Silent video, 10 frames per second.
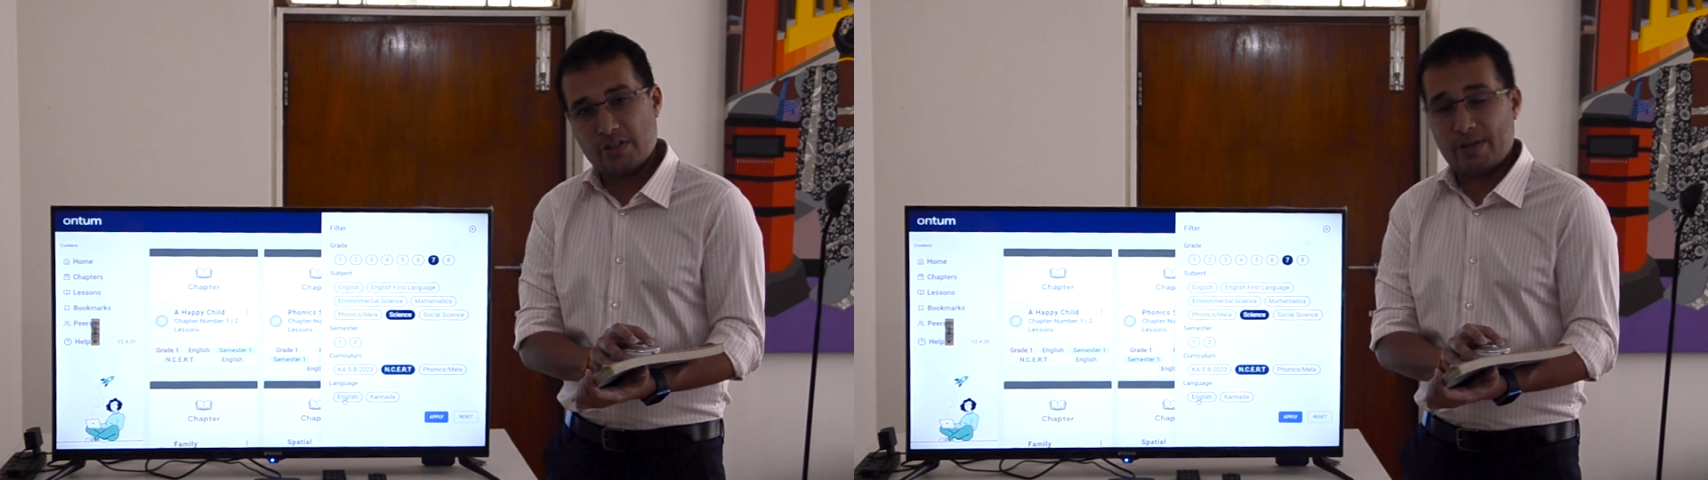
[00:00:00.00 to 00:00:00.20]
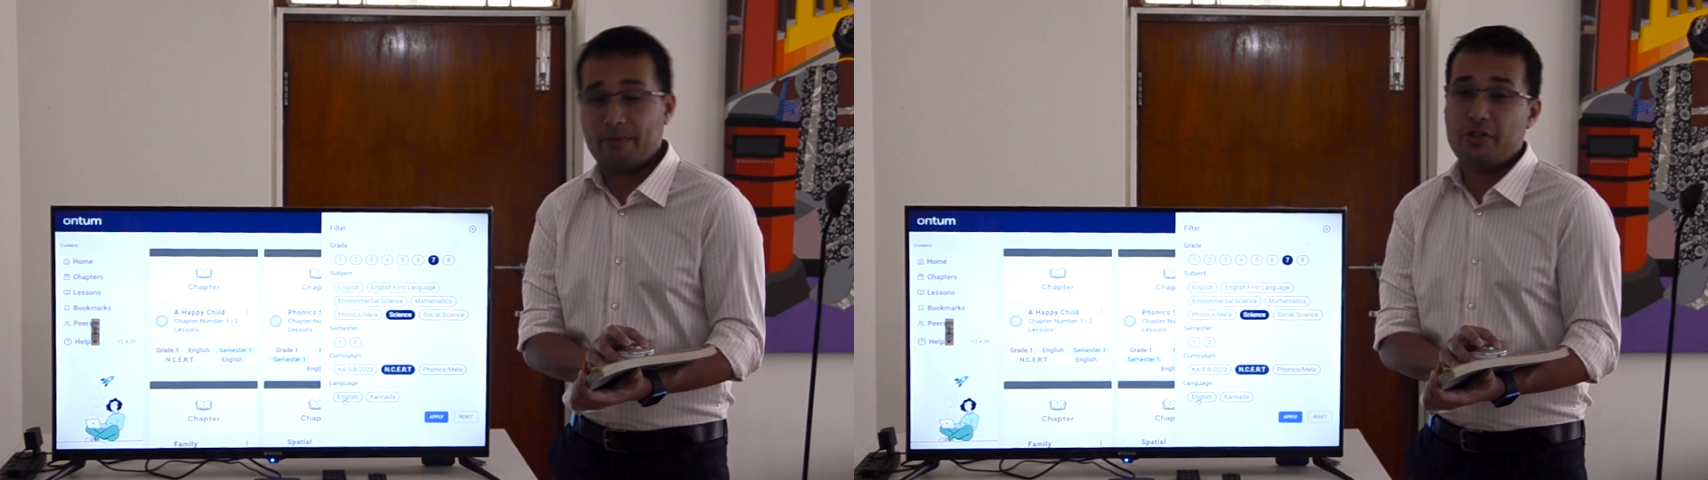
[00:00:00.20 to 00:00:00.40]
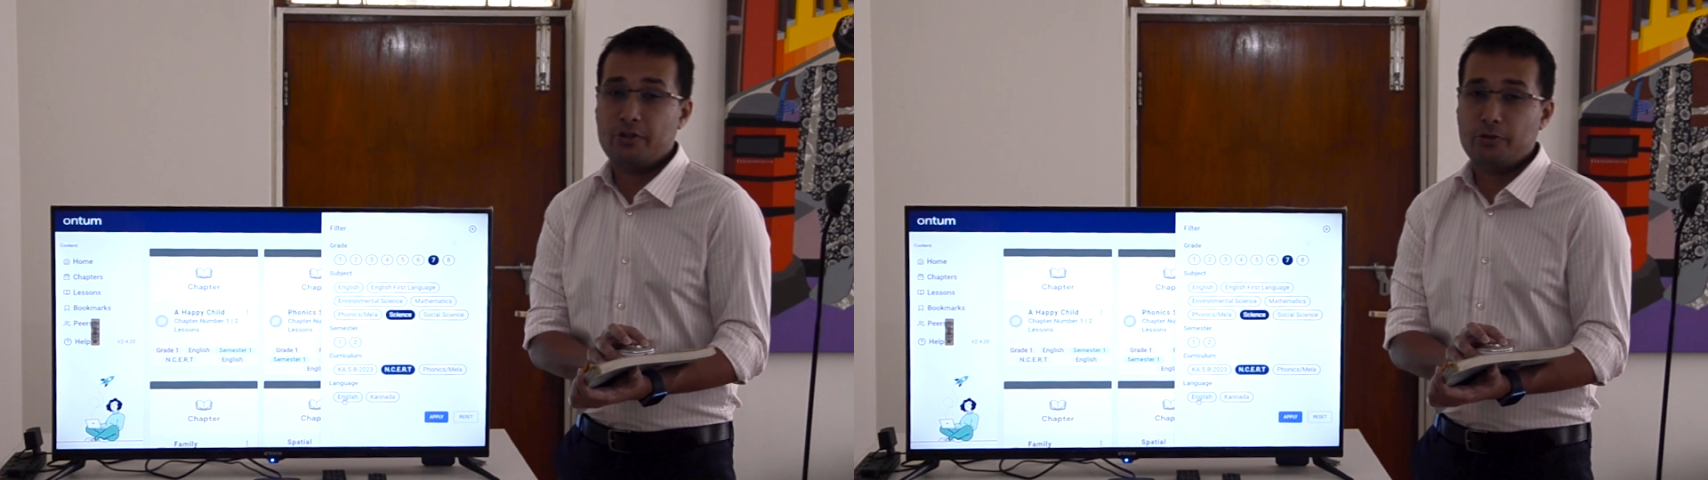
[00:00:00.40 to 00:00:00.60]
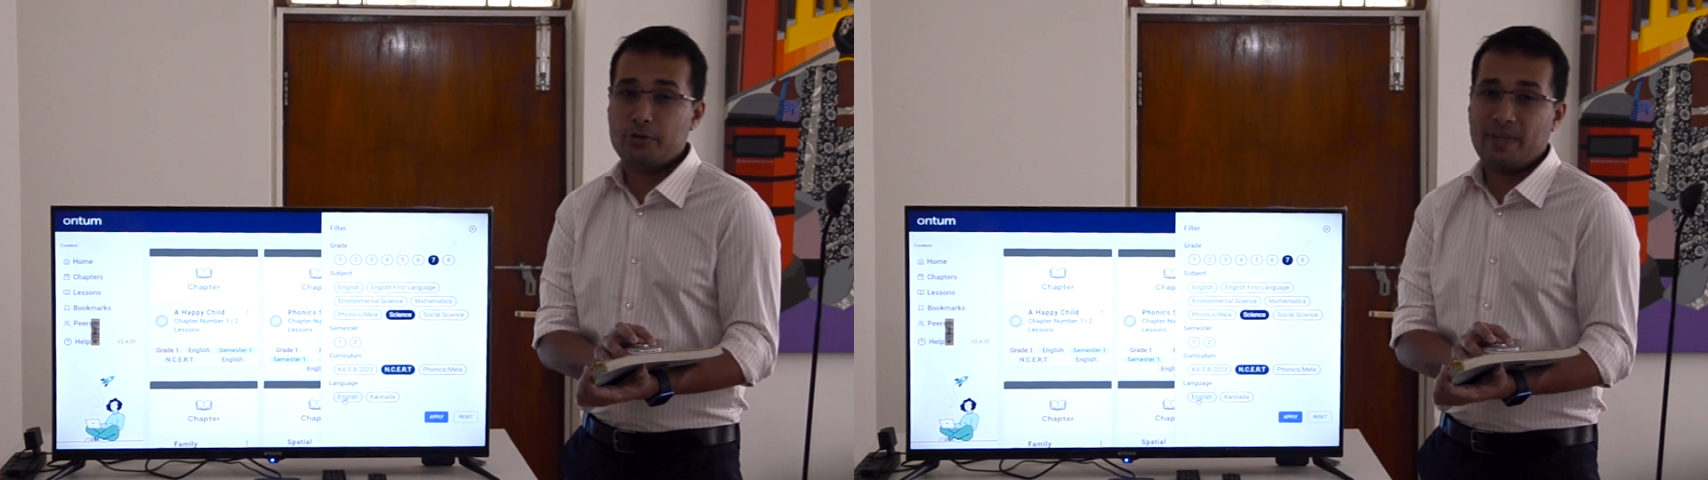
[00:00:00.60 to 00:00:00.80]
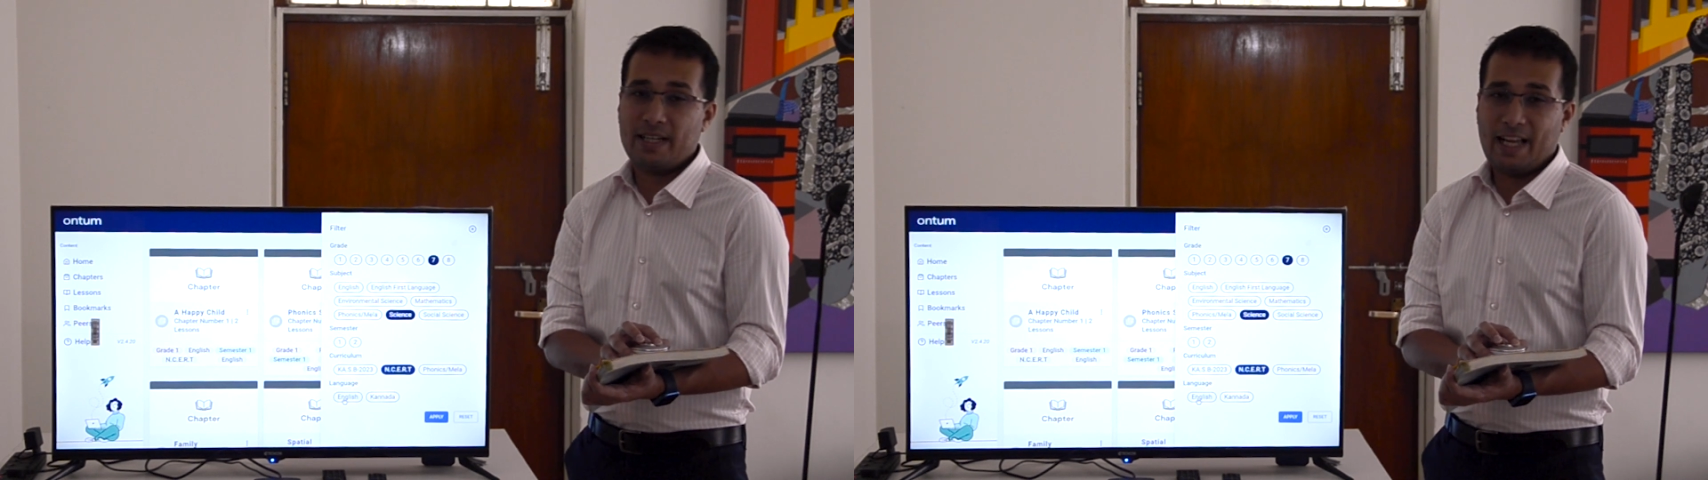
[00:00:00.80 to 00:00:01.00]
so I'm going to choose
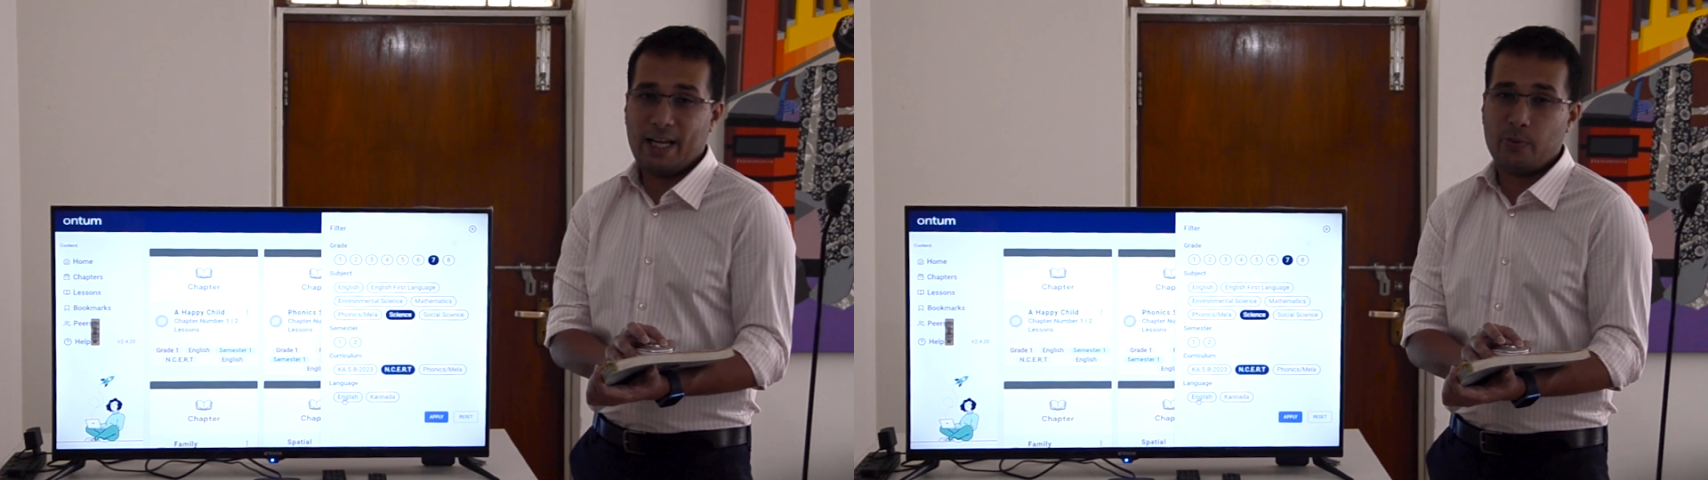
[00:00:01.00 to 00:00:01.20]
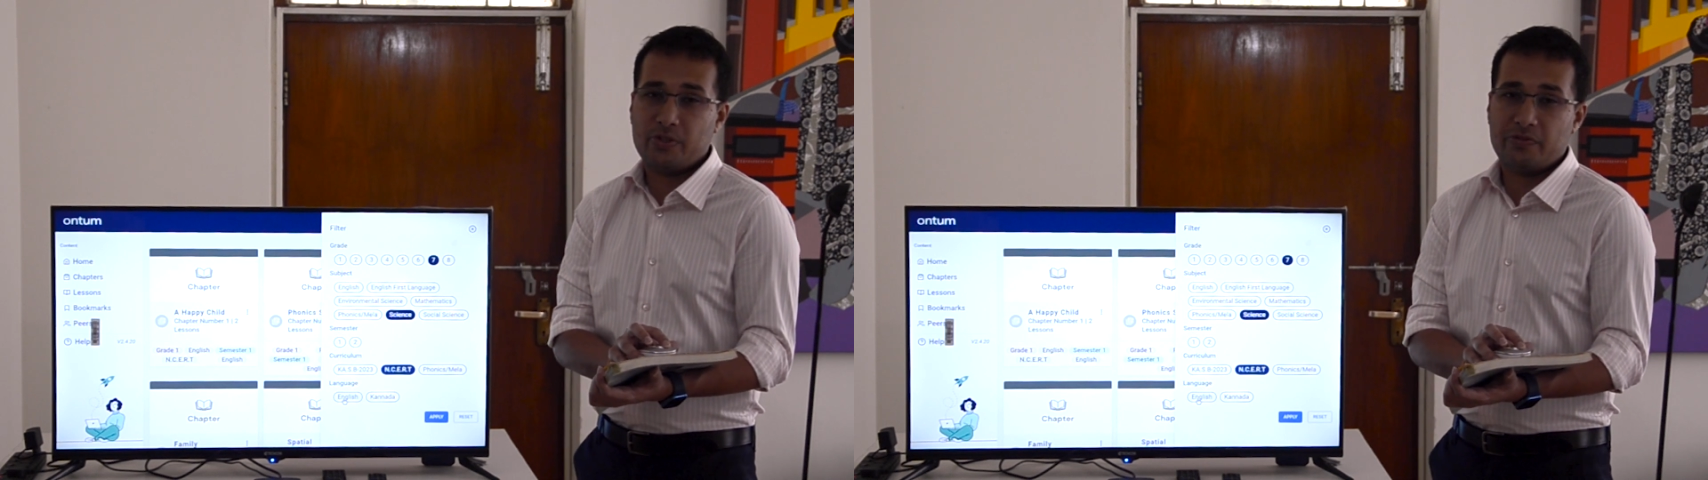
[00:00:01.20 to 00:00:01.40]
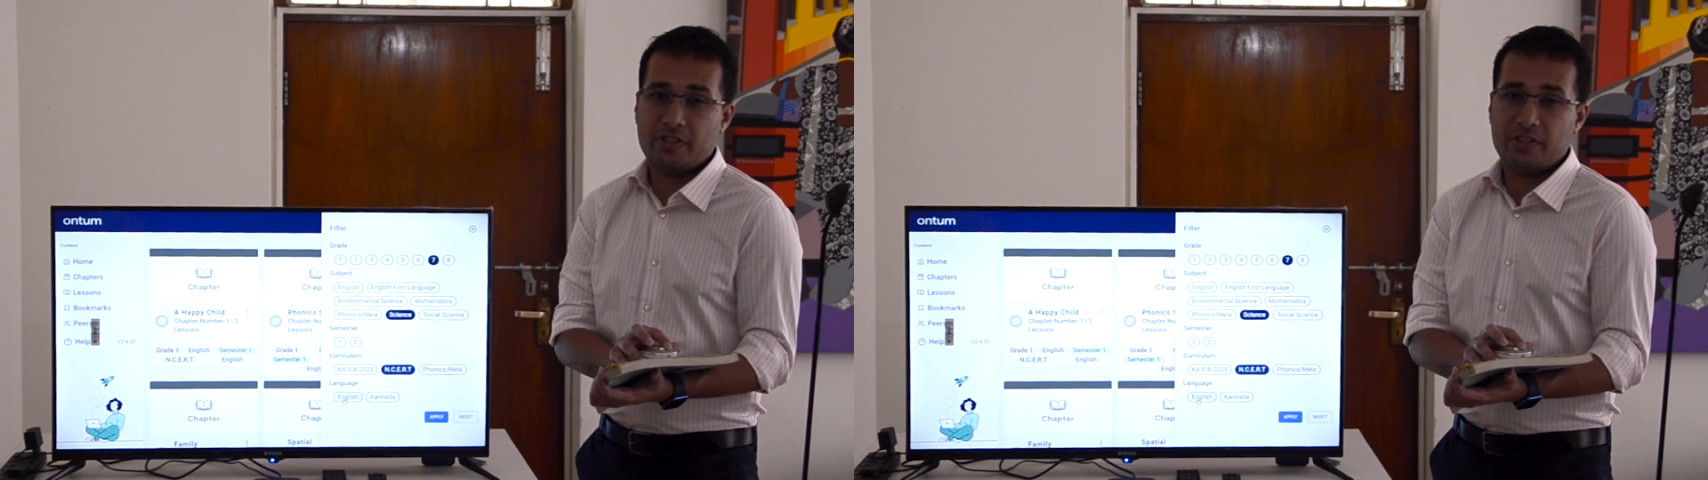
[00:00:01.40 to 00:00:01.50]
my language of